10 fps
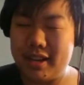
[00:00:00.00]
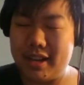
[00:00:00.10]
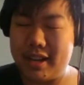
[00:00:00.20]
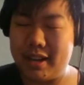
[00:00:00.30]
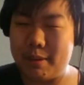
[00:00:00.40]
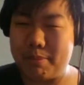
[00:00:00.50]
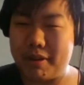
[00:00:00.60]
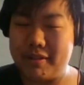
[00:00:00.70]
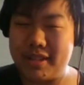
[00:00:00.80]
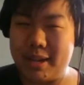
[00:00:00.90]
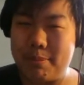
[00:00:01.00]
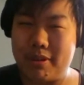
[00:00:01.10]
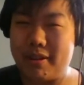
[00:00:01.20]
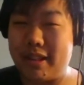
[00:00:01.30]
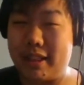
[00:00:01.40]
uh, prototype
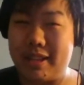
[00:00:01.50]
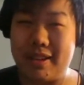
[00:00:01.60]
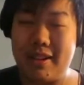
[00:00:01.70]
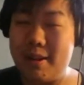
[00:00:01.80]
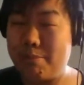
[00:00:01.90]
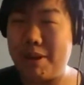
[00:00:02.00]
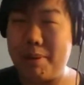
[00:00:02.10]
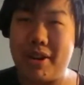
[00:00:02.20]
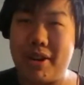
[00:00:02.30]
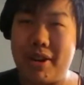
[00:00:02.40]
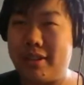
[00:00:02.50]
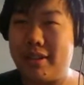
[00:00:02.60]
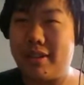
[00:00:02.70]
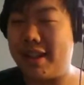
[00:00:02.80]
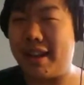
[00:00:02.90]
or like the
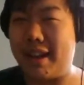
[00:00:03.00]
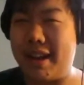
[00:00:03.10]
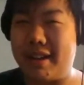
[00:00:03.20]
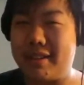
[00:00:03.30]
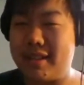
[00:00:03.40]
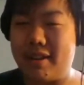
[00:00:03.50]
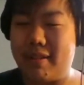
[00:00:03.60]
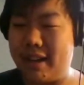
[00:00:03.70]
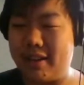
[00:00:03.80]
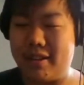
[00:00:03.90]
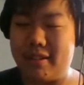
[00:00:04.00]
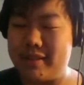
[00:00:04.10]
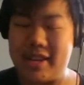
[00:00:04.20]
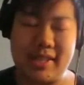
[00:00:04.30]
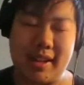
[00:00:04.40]
pre-production unit that I had, so I
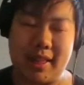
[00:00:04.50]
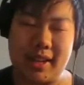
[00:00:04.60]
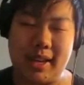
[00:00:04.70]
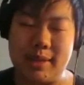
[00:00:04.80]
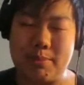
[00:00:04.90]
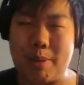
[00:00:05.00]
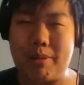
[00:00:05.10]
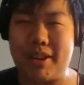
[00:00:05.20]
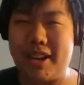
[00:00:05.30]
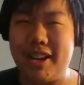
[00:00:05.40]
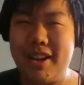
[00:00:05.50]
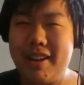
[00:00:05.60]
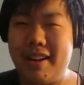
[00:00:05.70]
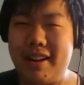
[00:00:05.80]
could test out the keys properly.